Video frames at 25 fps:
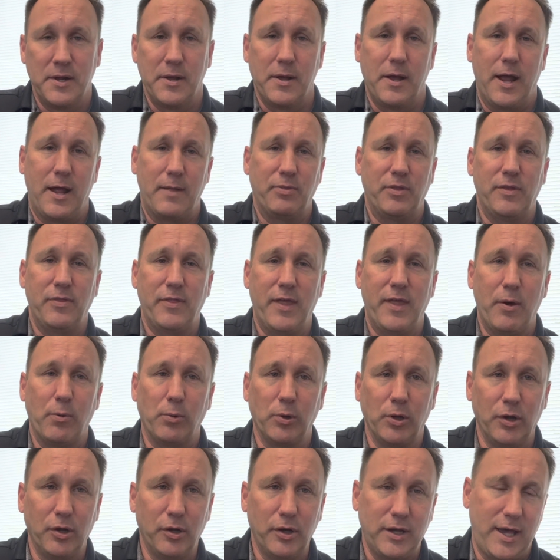and then they will
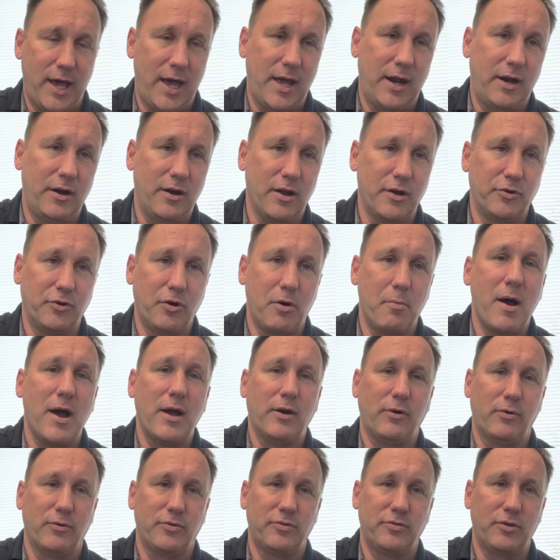look at it under a
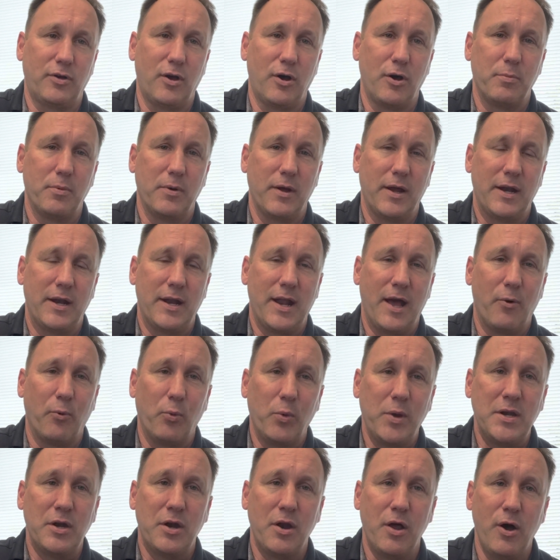microscope. And now
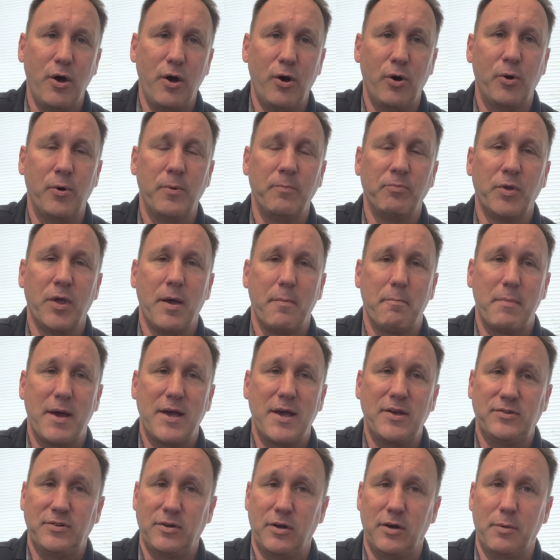we know,
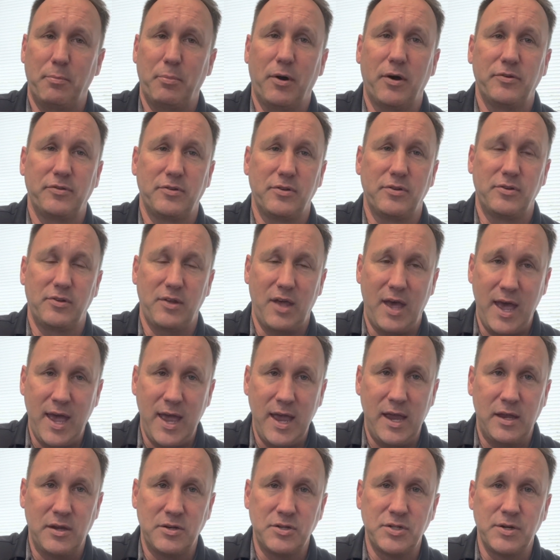based on a person's
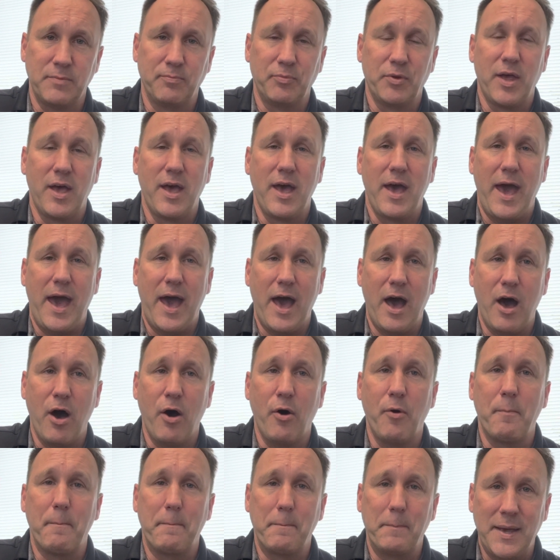age, how
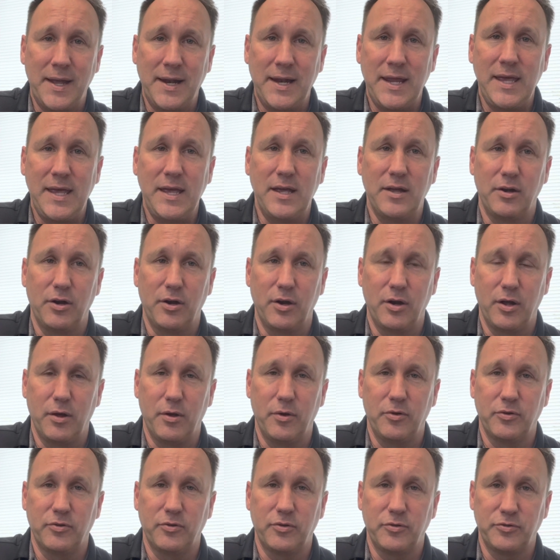many
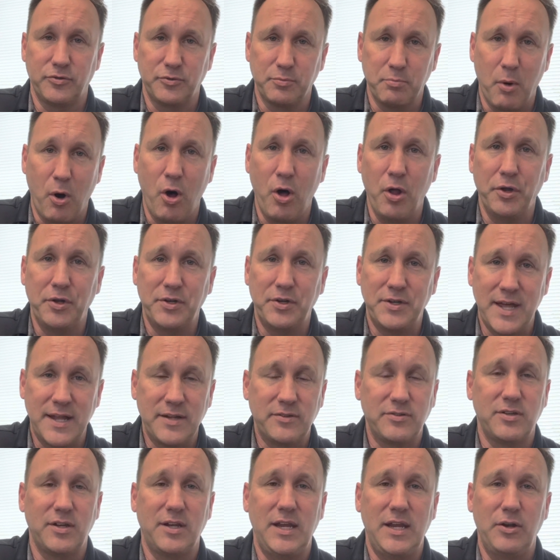small
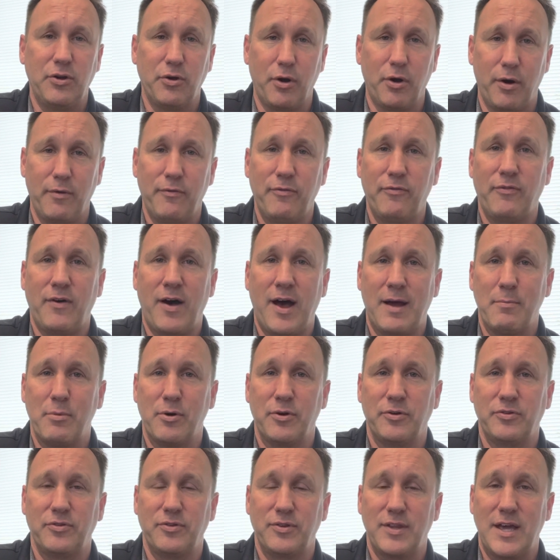density nerve
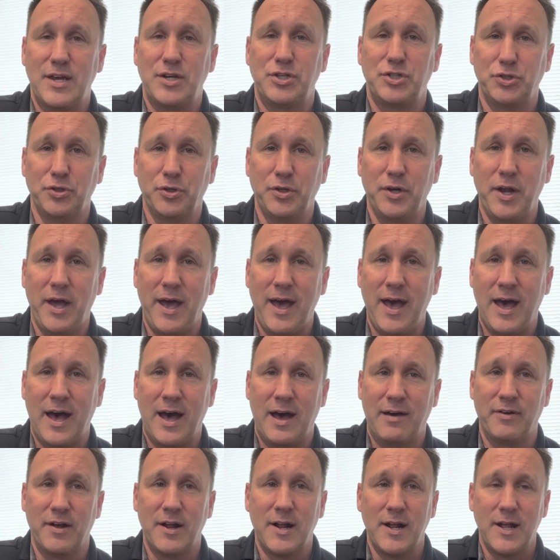fibers they should
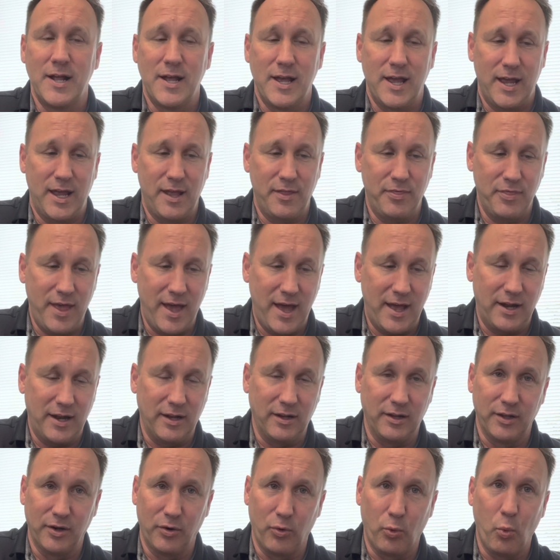have in that
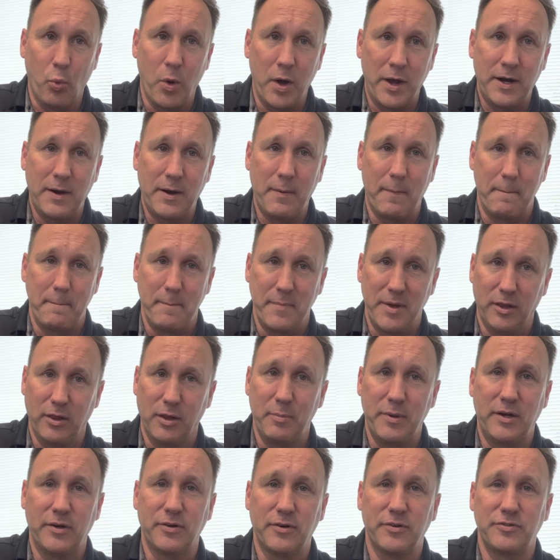little 1
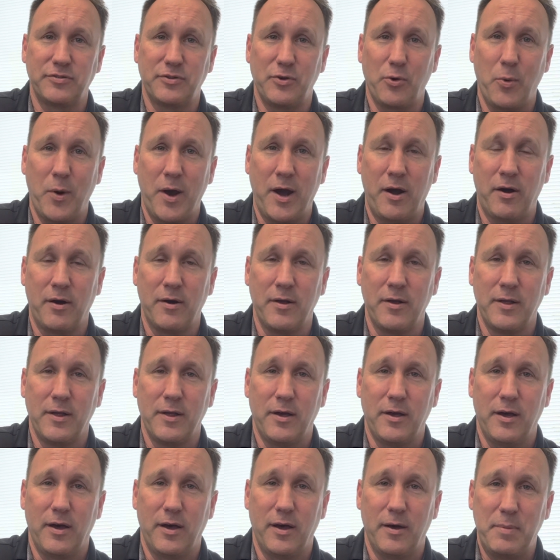millimeter square
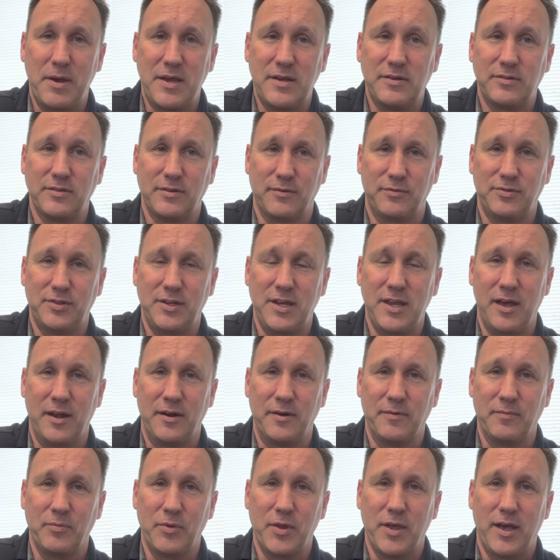piece of skin
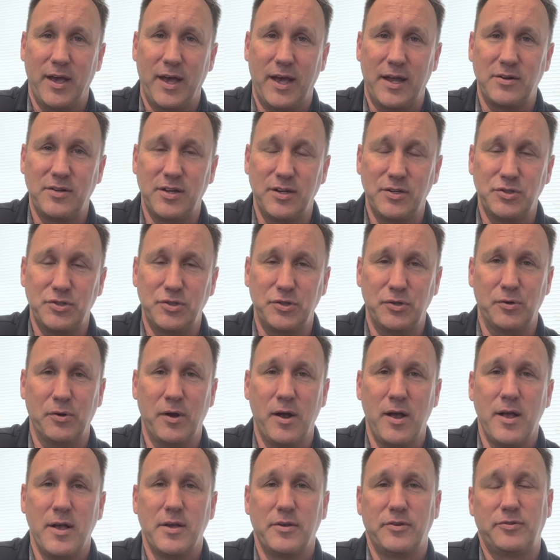and tissue.
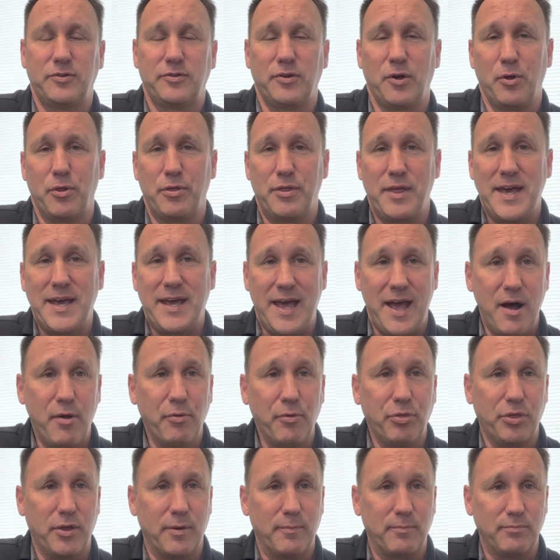So they
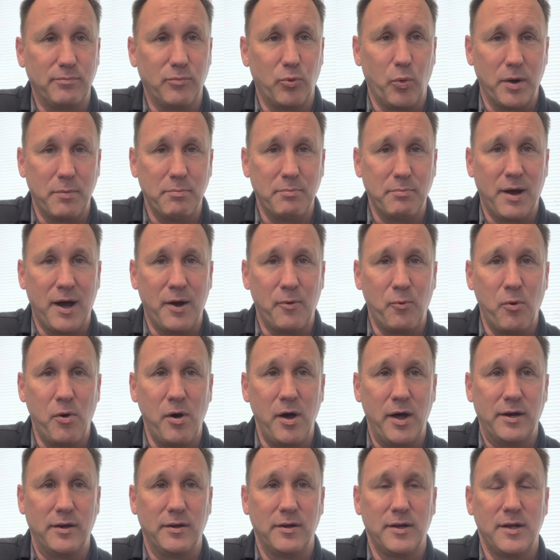count them one by
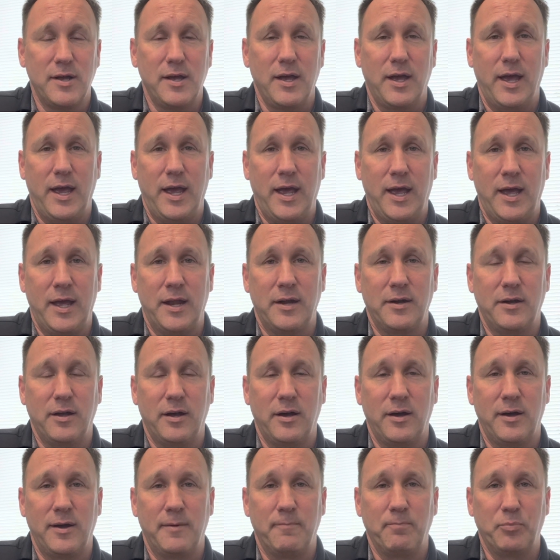one. And
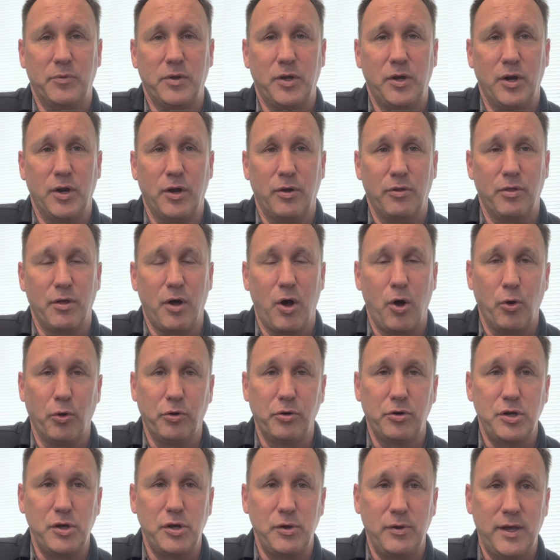the
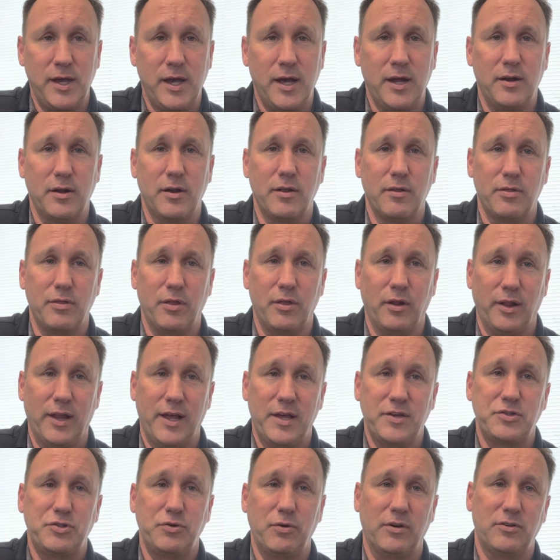older you get, the
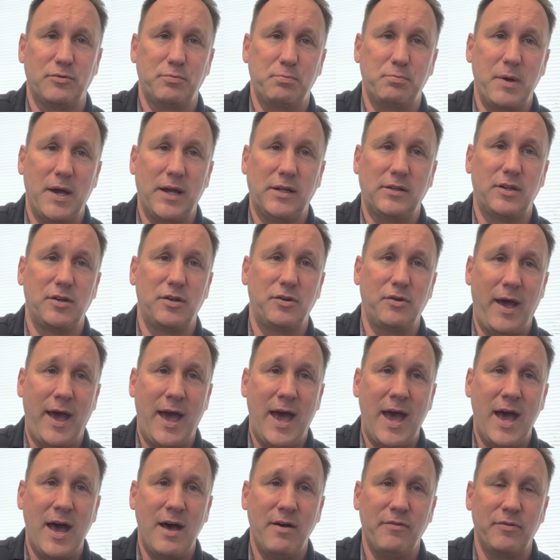less you're expected to
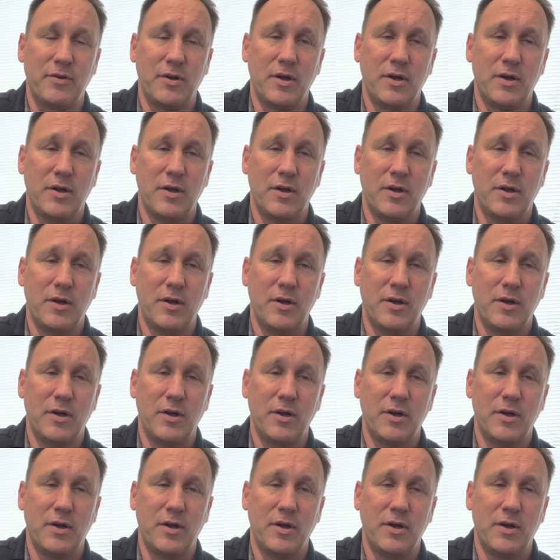have